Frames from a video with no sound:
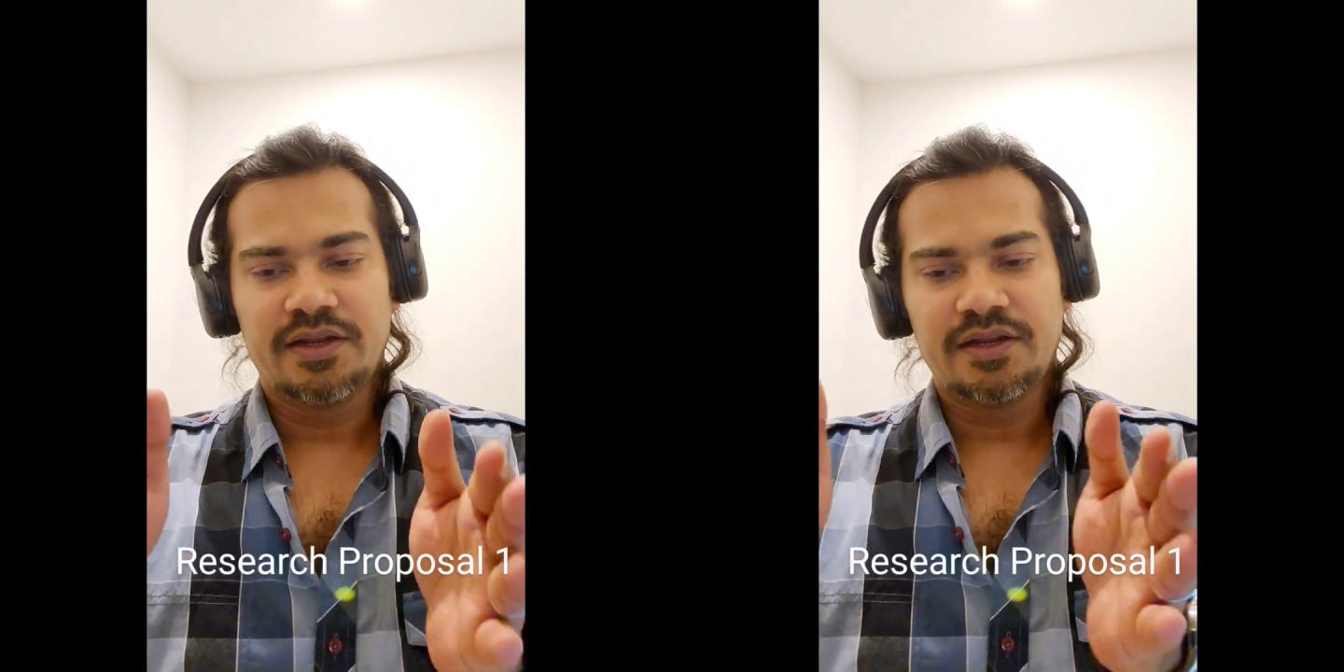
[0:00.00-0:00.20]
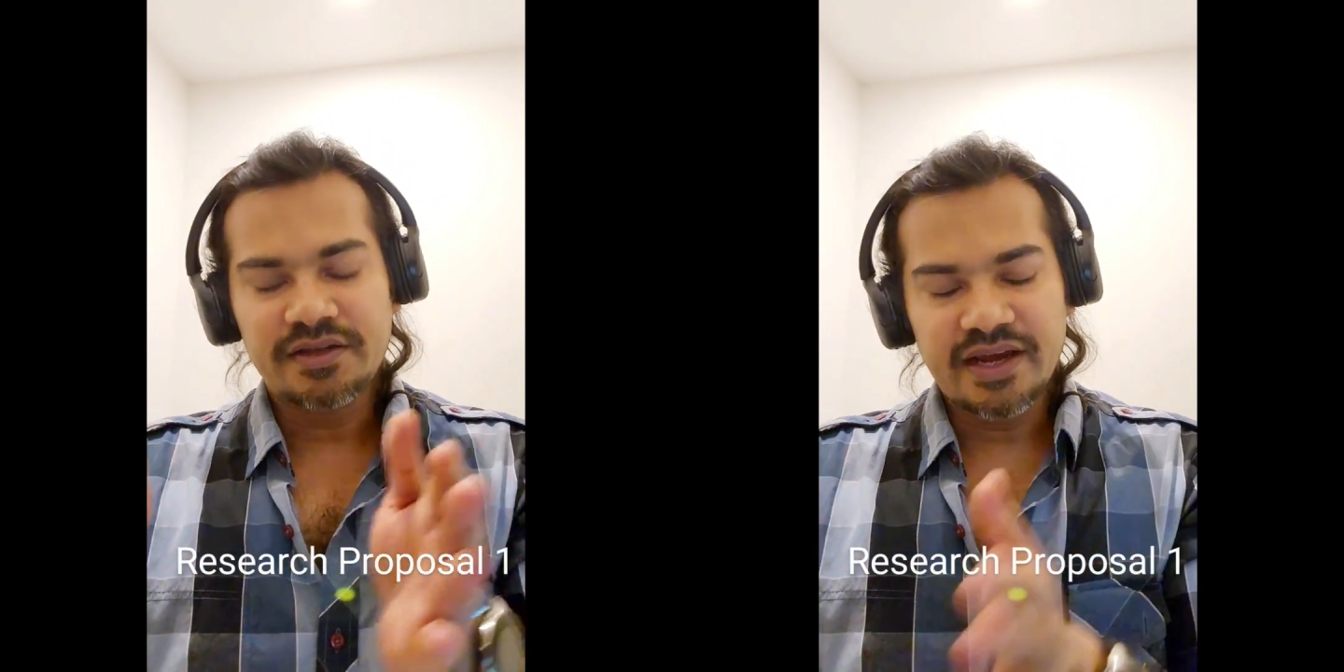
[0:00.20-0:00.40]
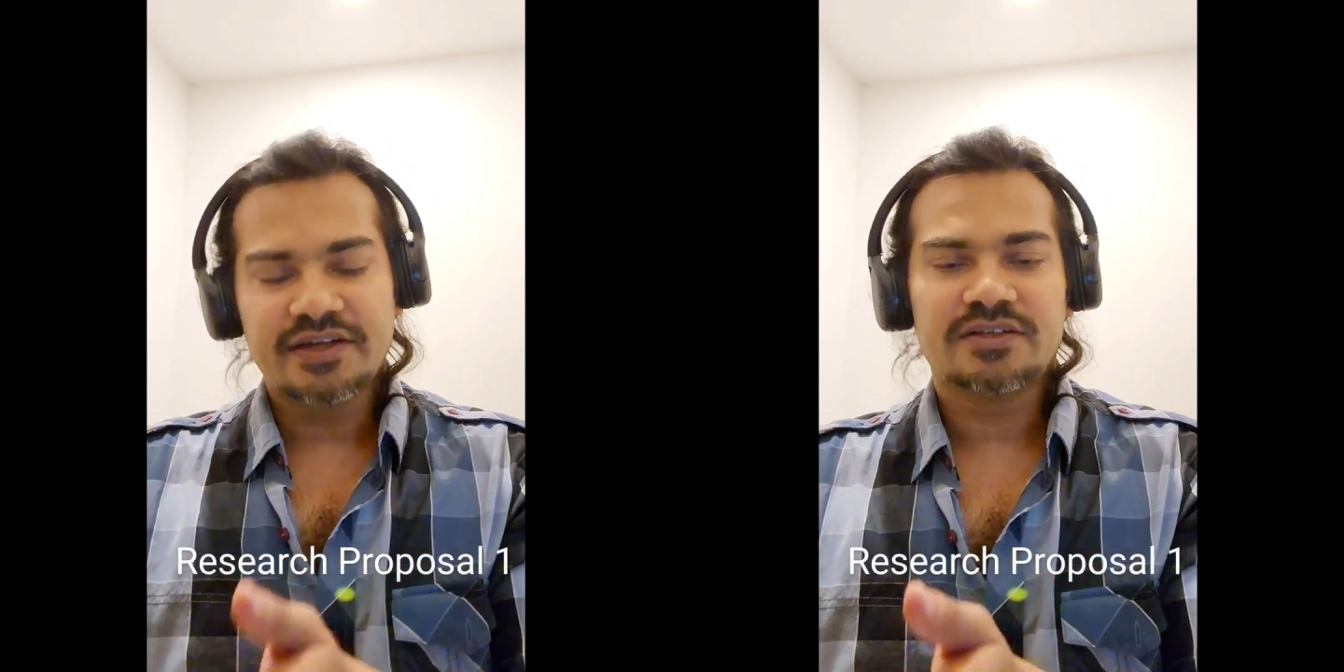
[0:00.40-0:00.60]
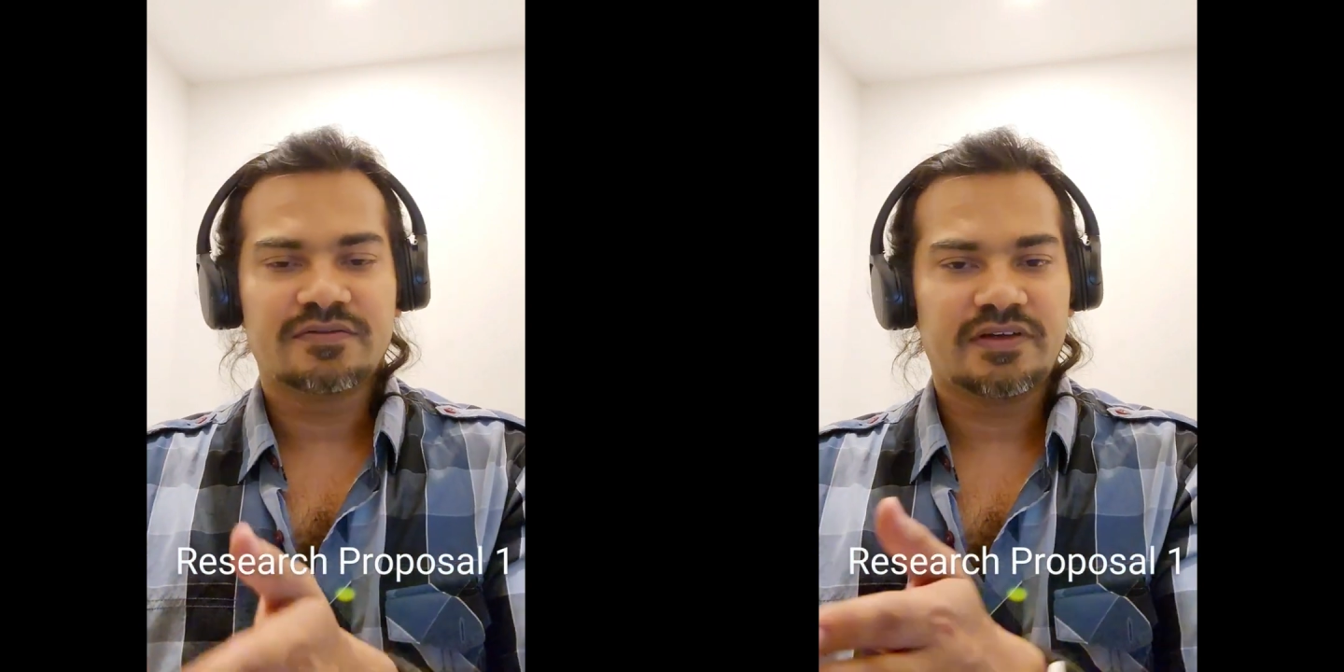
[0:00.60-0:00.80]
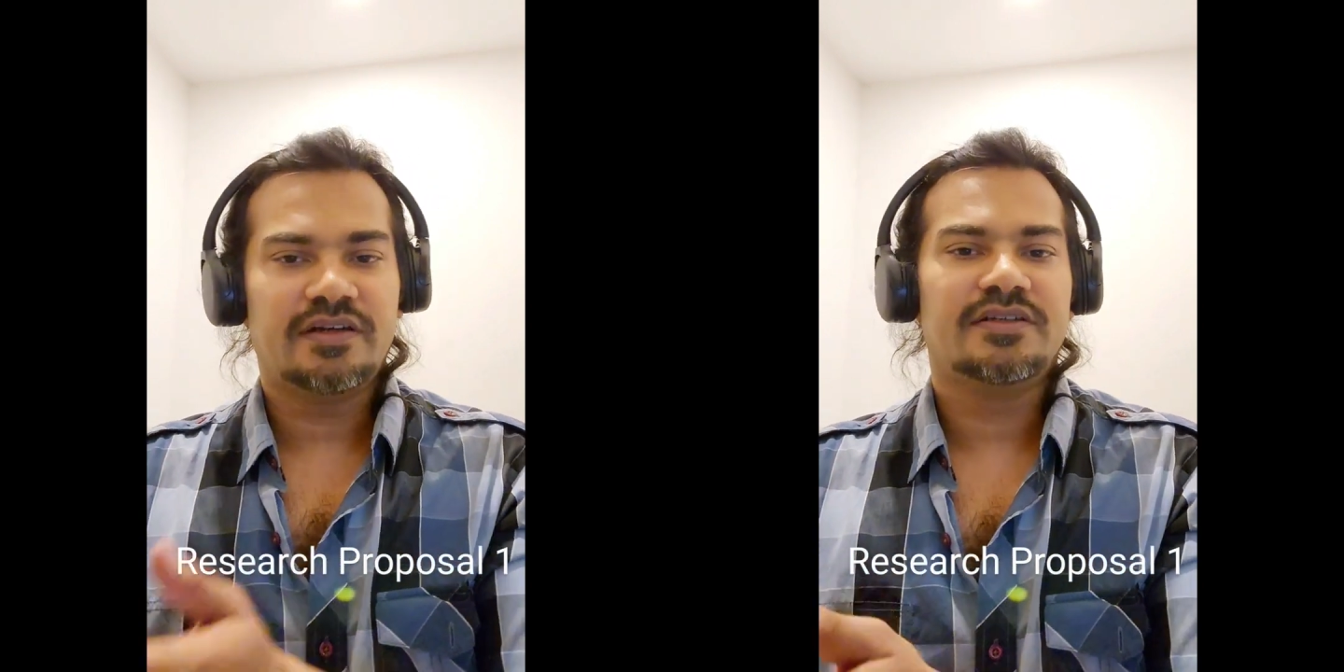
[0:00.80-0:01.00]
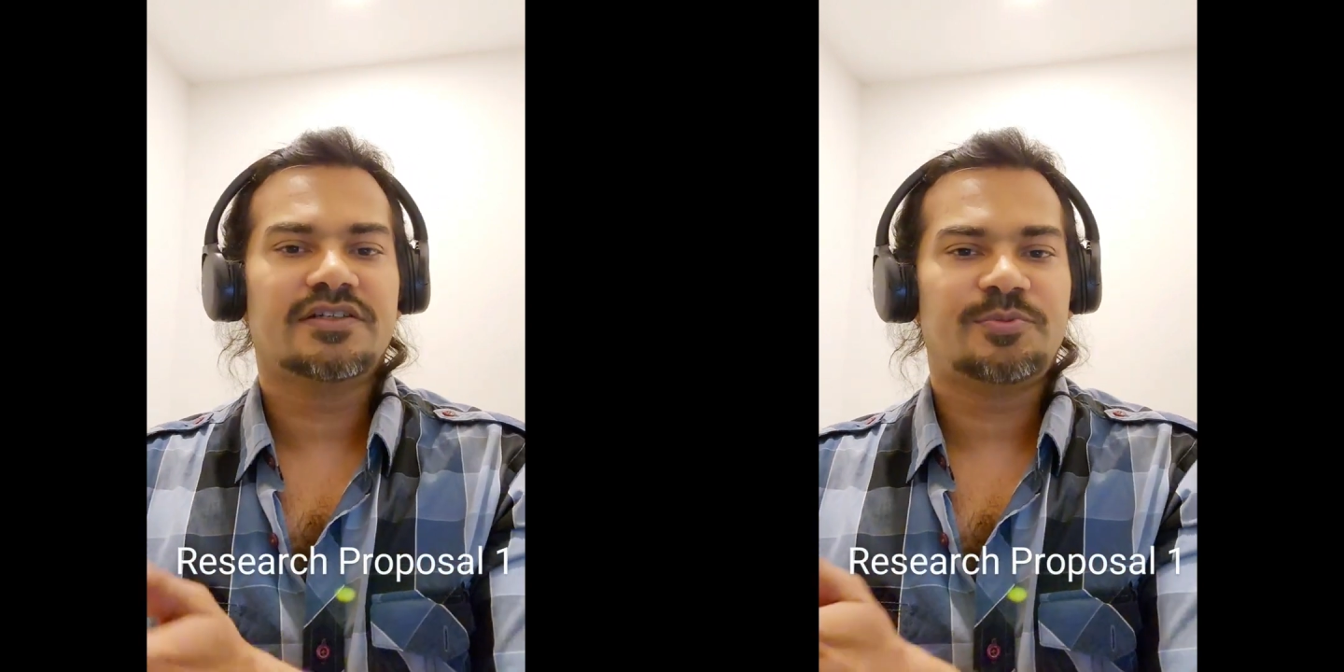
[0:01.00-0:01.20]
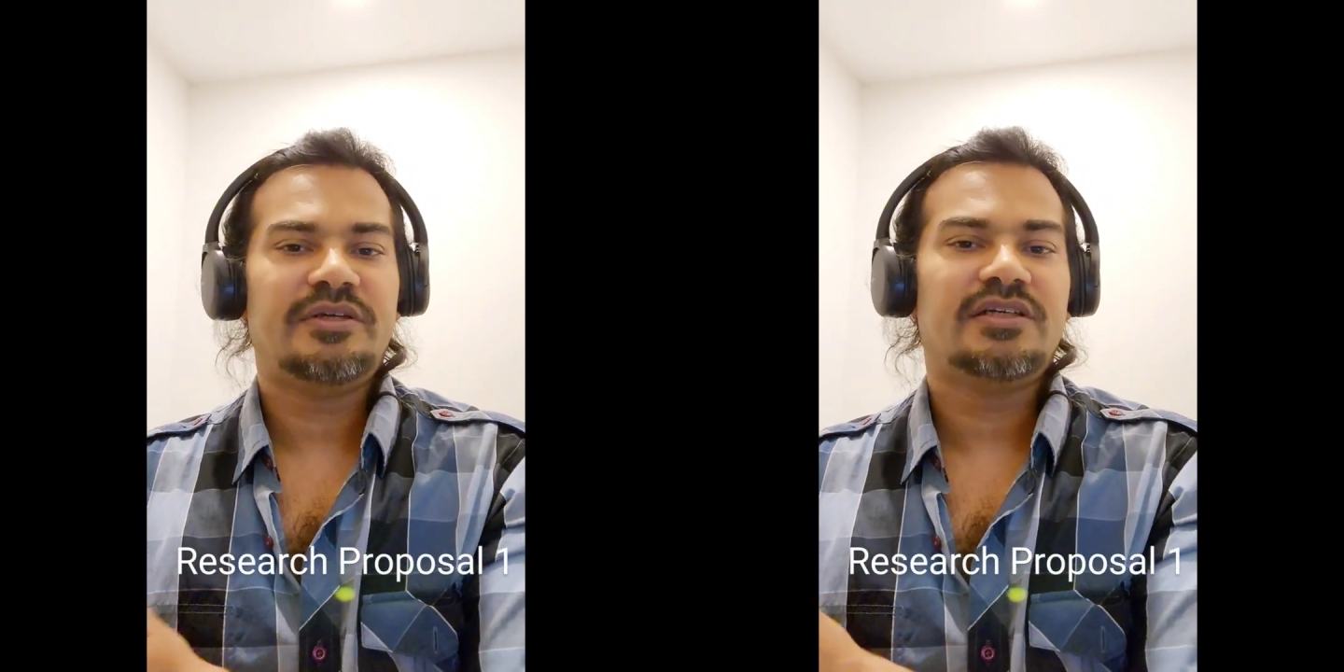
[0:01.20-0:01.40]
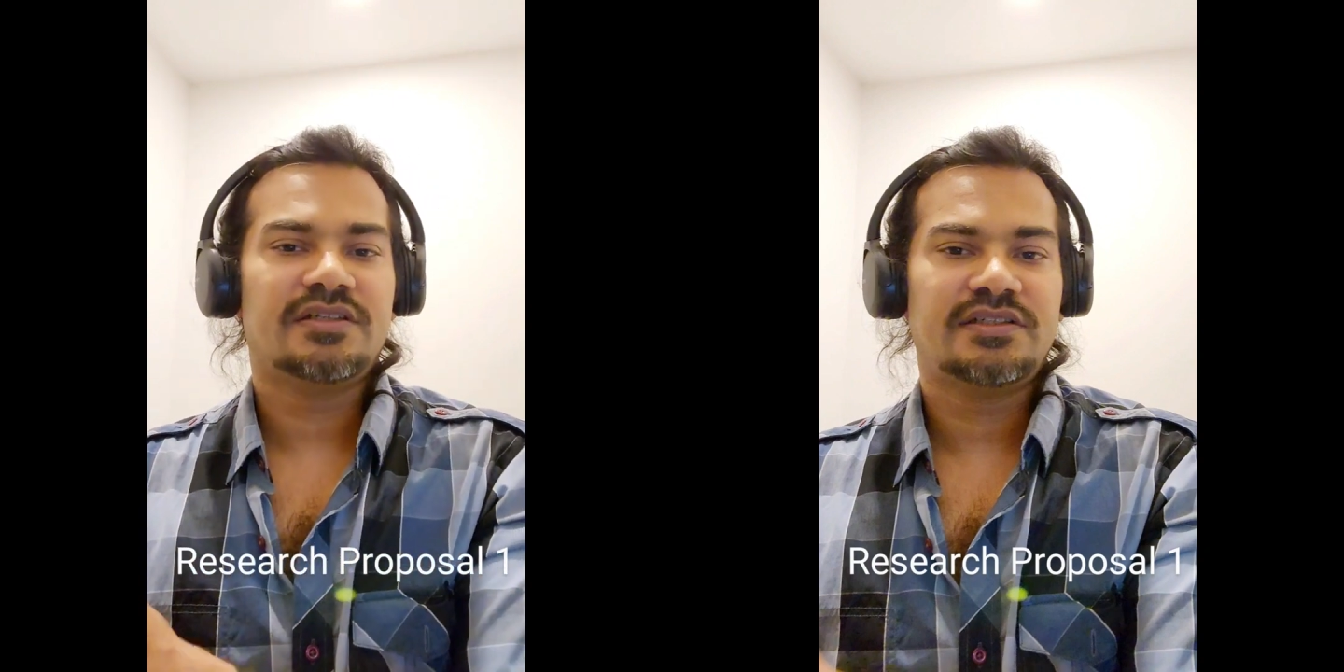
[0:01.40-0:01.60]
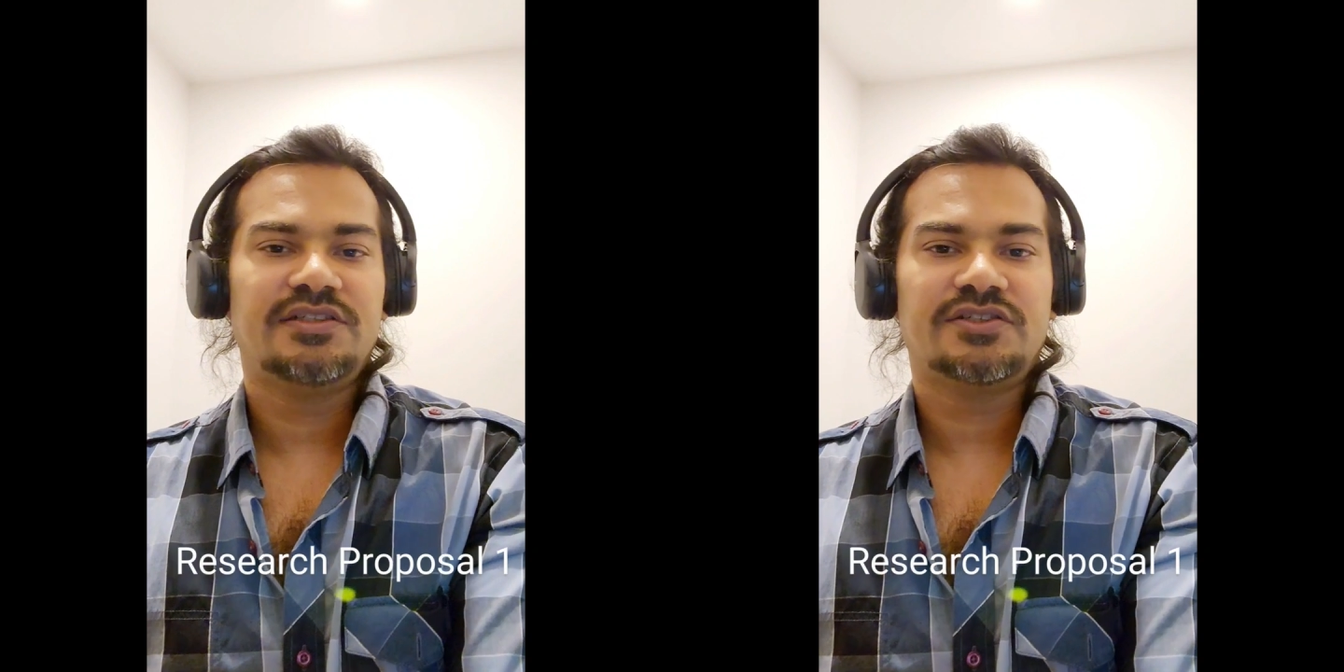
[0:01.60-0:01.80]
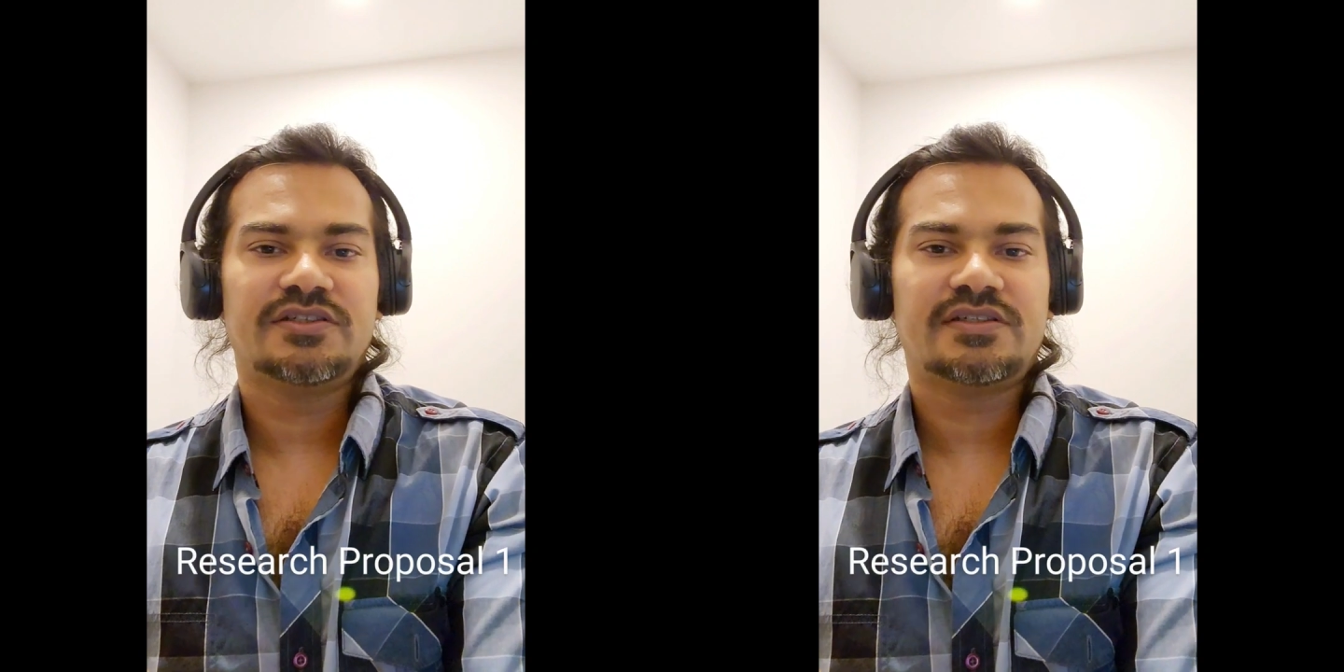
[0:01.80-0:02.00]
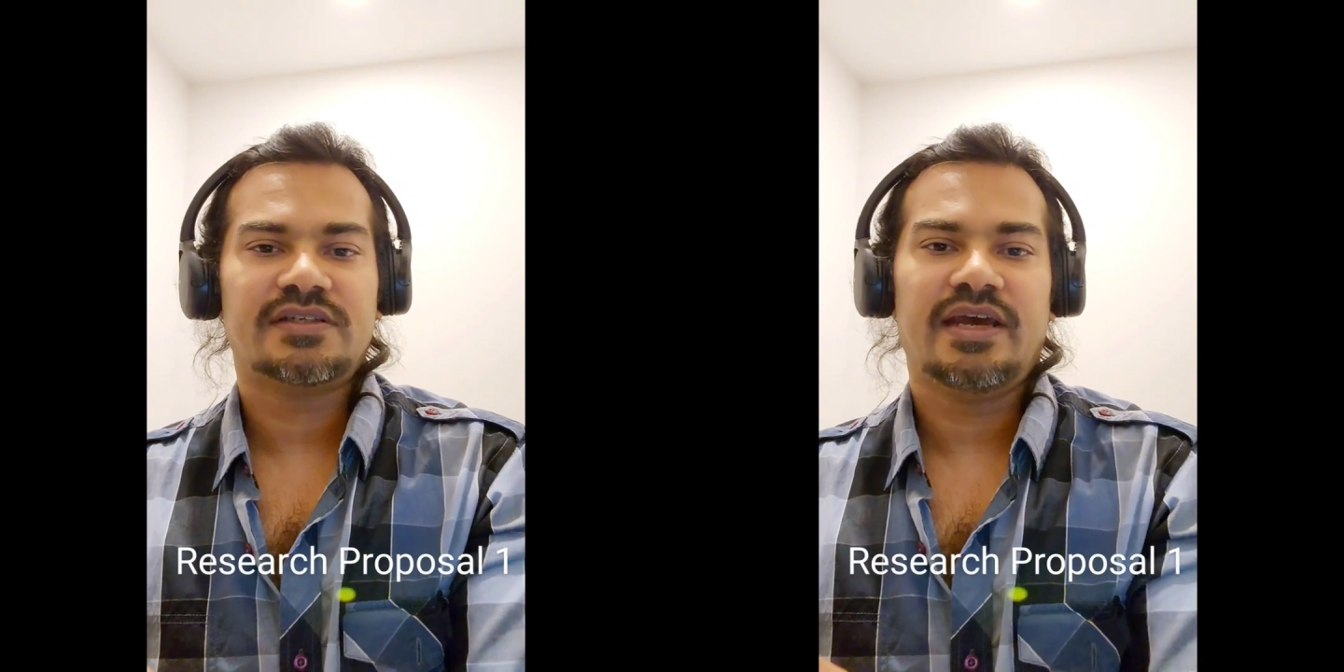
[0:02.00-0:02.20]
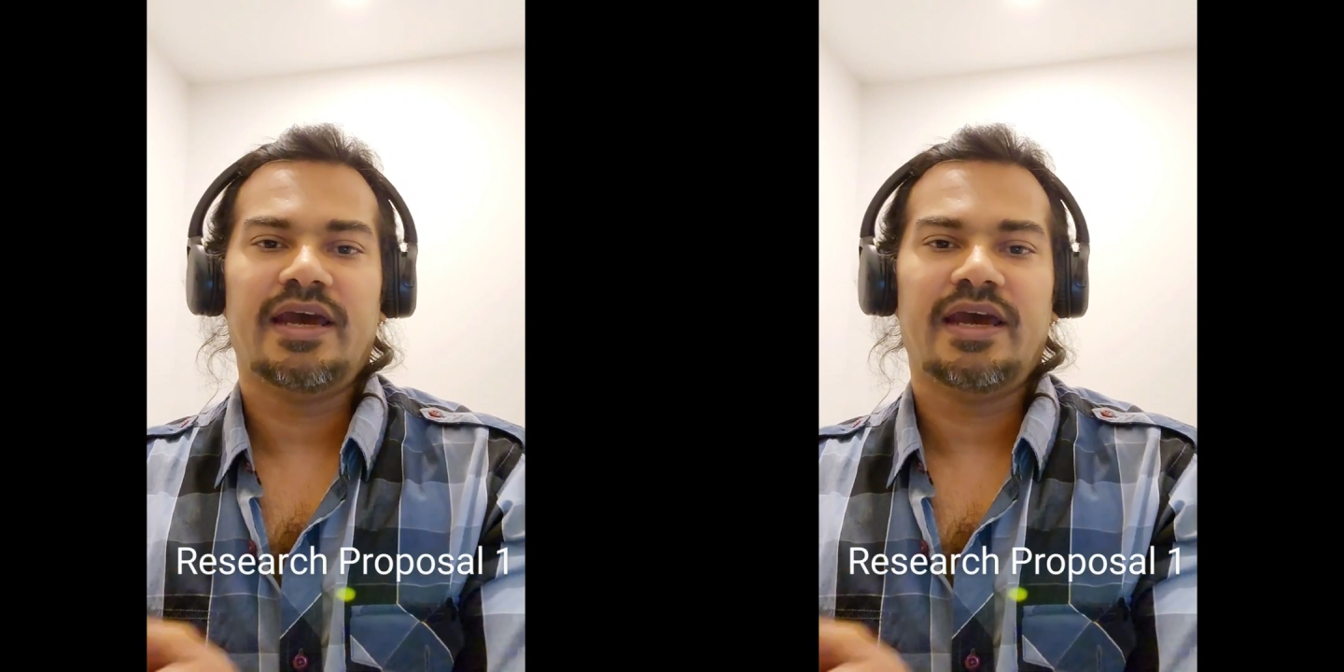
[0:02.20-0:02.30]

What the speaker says: native English speaking teachers